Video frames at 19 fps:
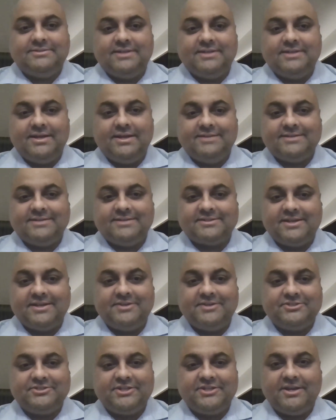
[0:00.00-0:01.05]
actually an
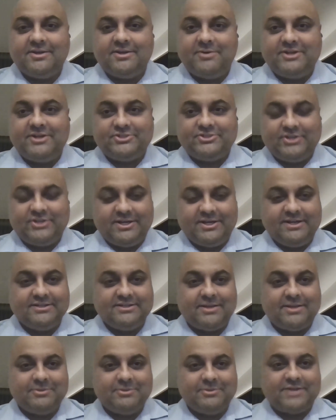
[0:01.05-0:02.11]
interesting question
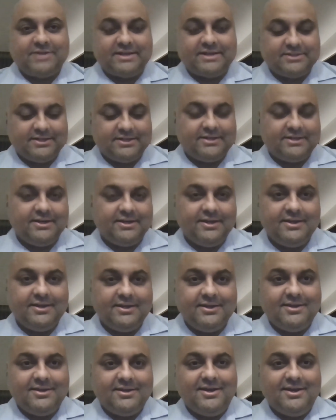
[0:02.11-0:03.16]
because I was actually
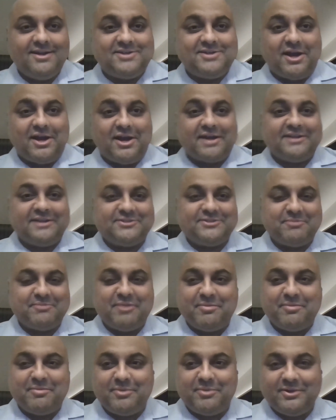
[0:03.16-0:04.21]
talking to some
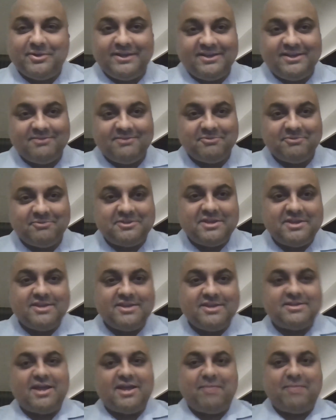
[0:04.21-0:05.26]
people in
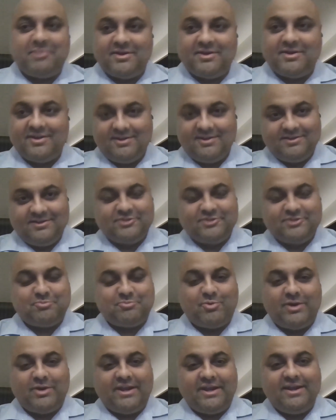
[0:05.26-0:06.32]
Tampa this
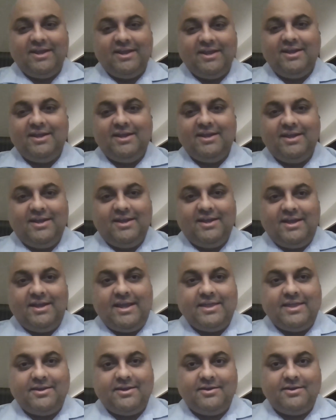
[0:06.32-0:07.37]
morning,
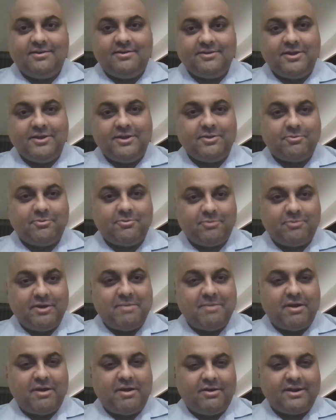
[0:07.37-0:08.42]
and they're worried
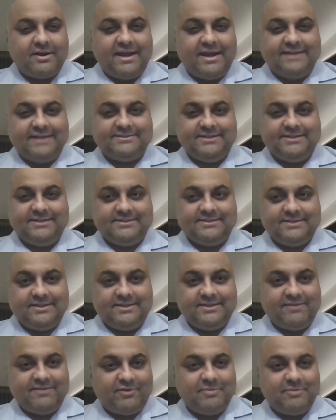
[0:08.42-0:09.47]
about hurricane season.
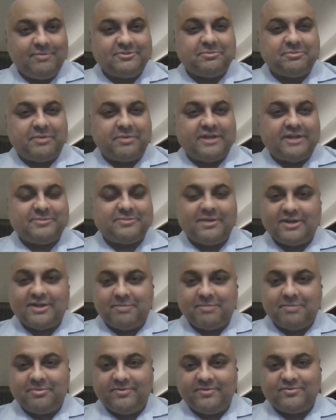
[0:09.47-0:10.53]
They've already been surprised by a
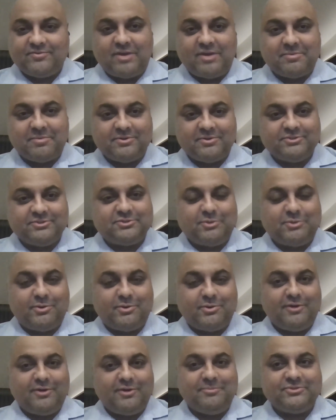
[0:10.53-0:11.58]
couple of tropical
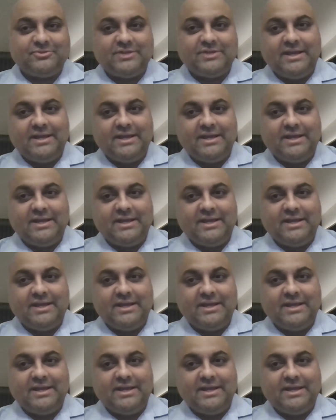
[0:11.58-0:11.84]
storms.